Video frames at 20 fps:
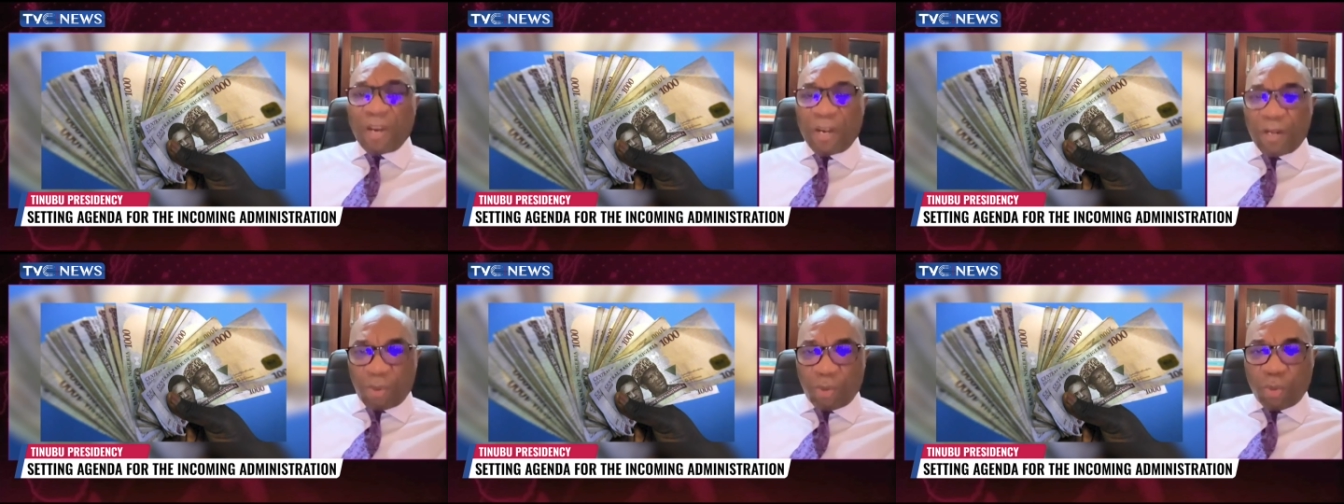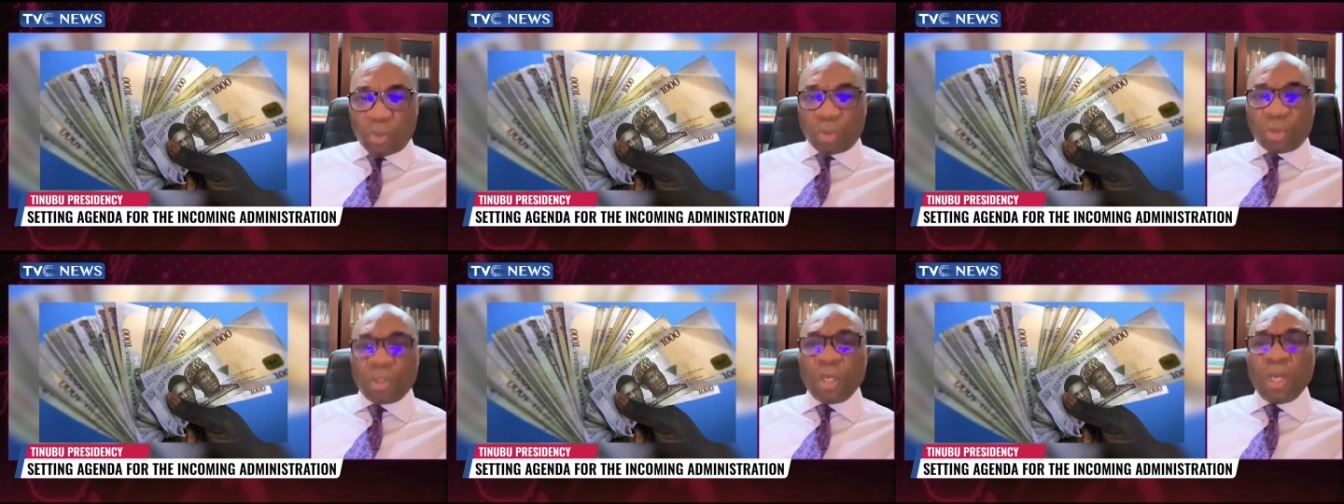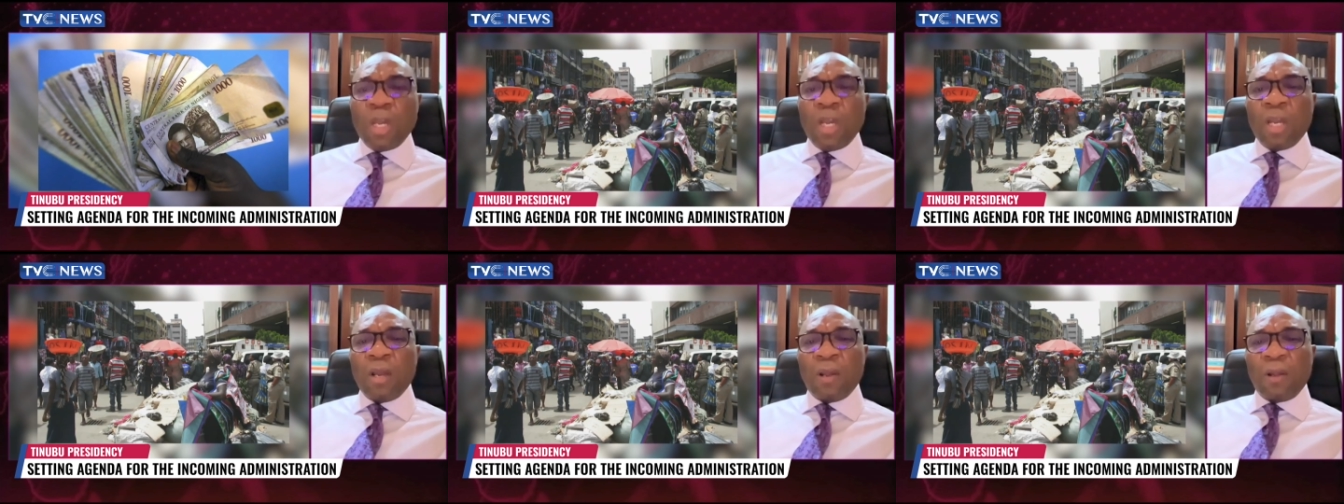That is very
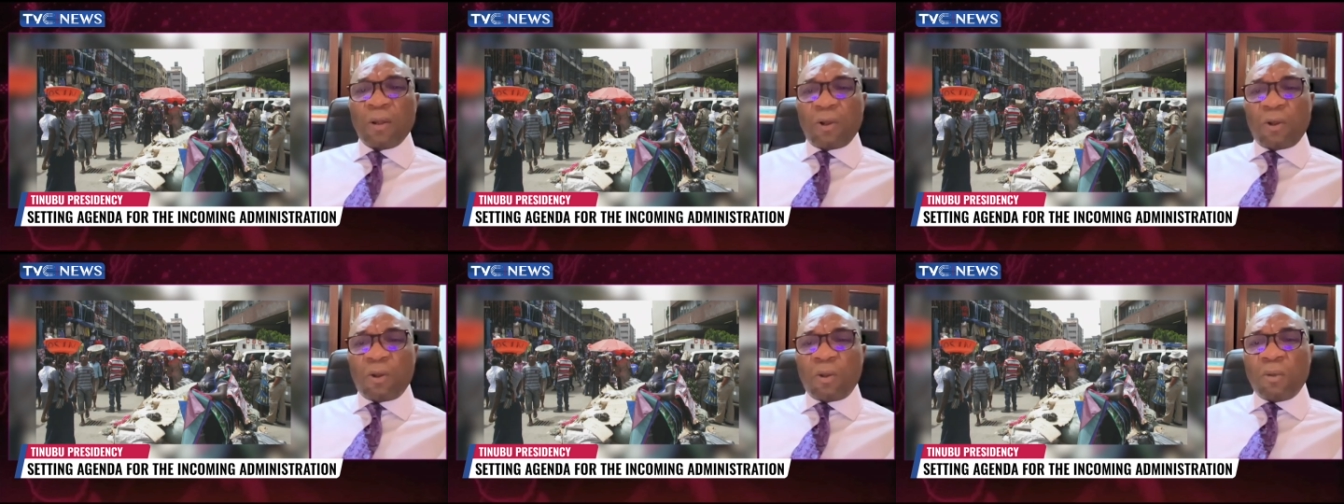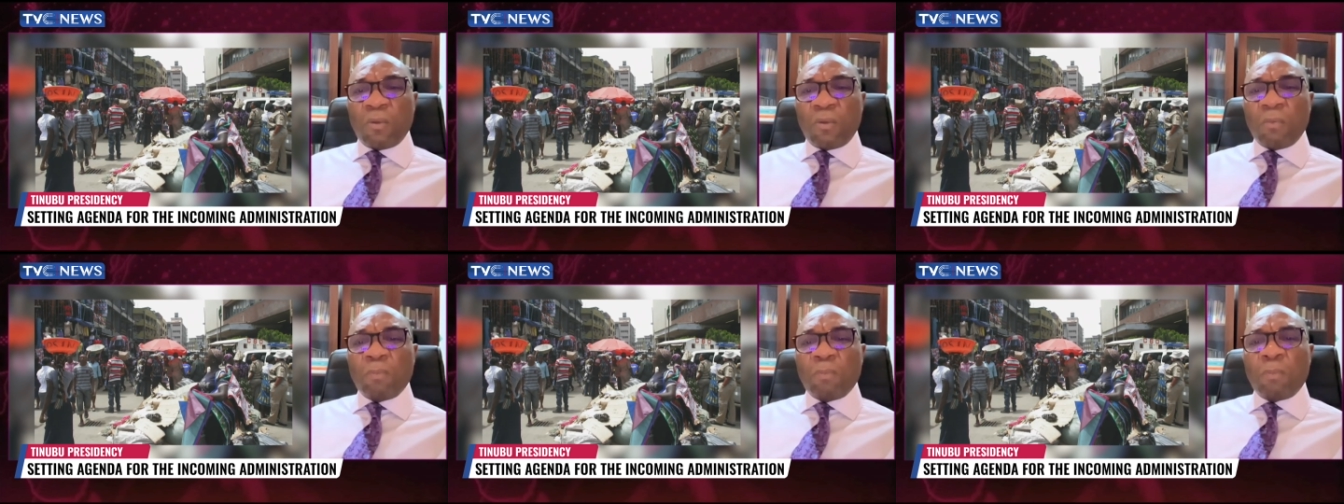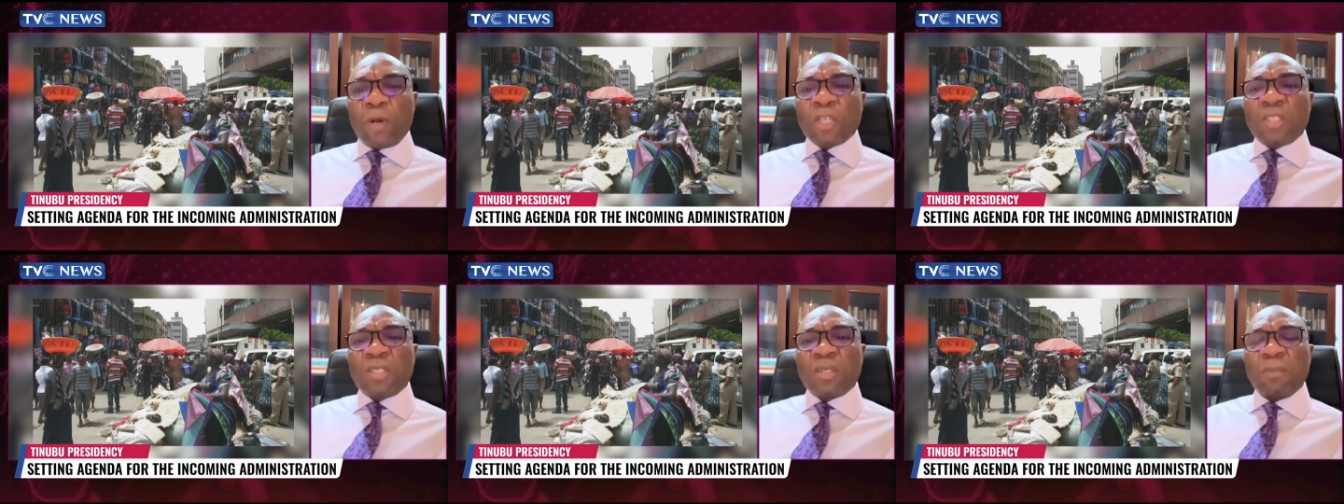good.
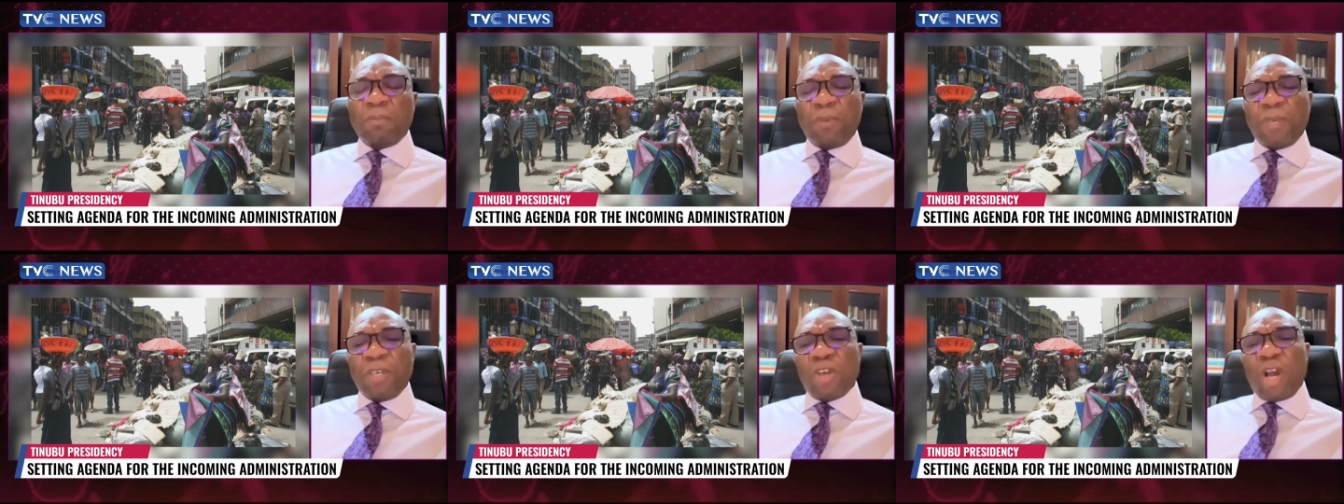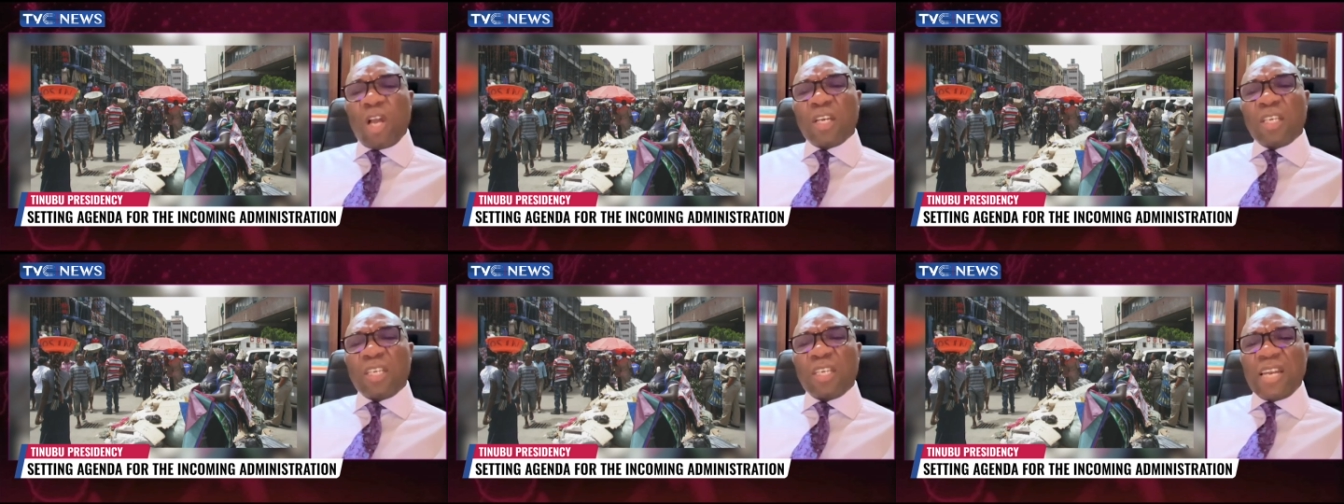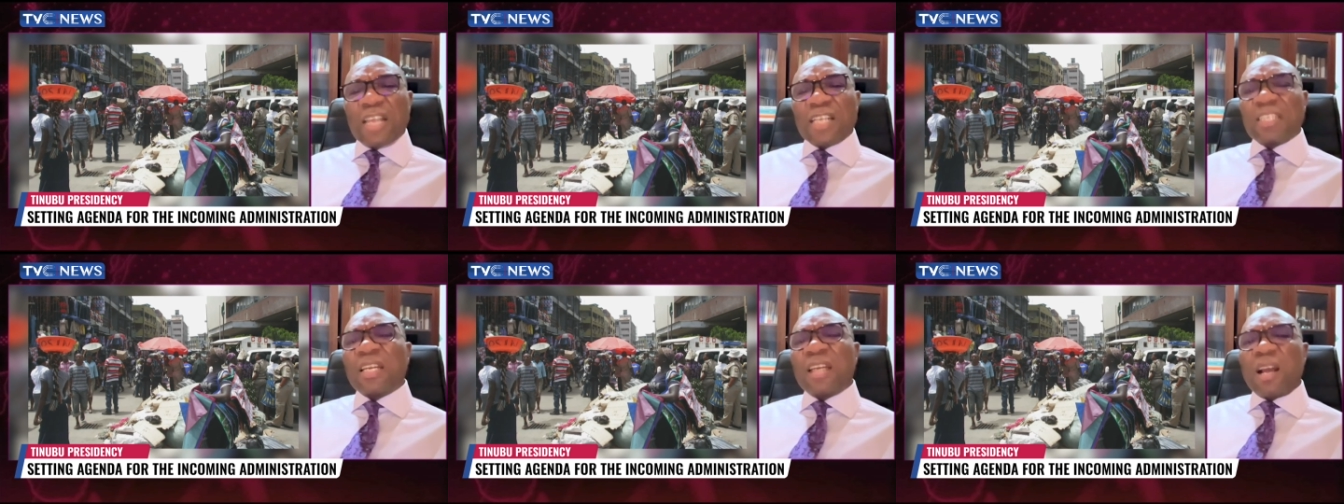But
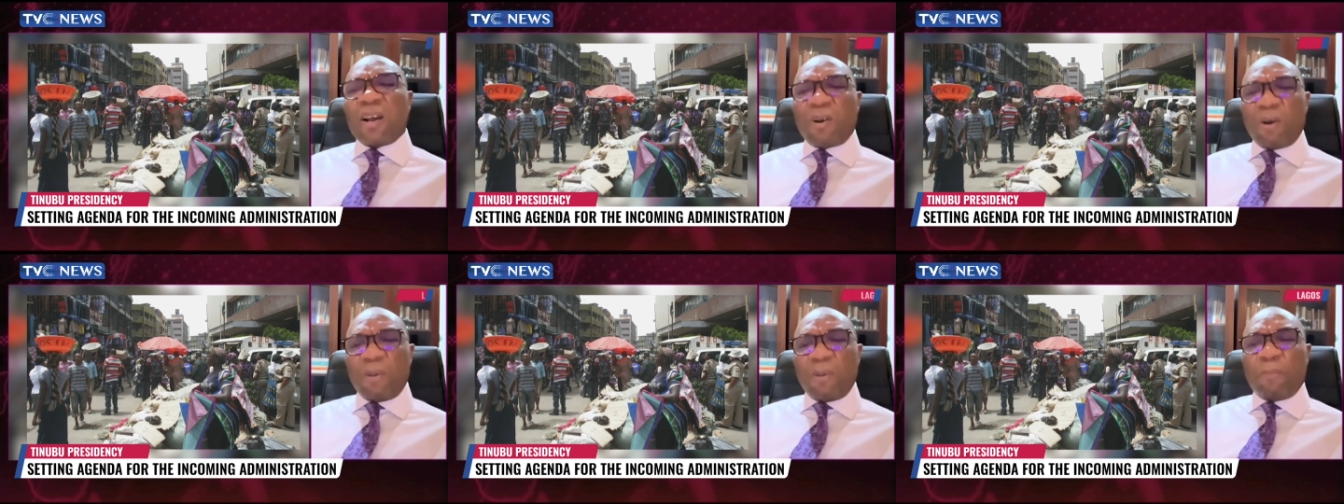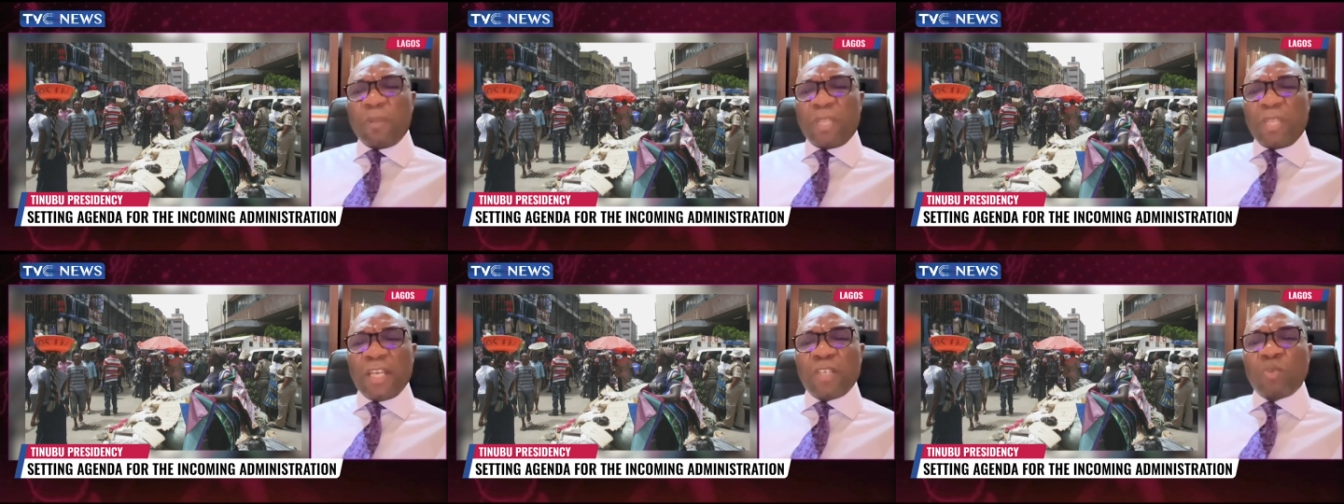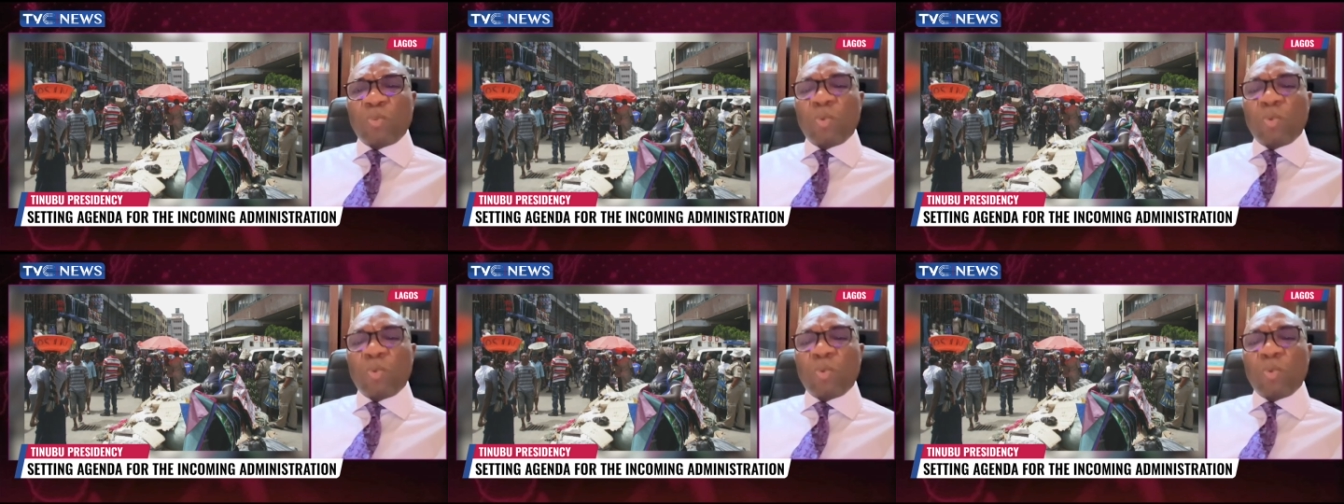beyond national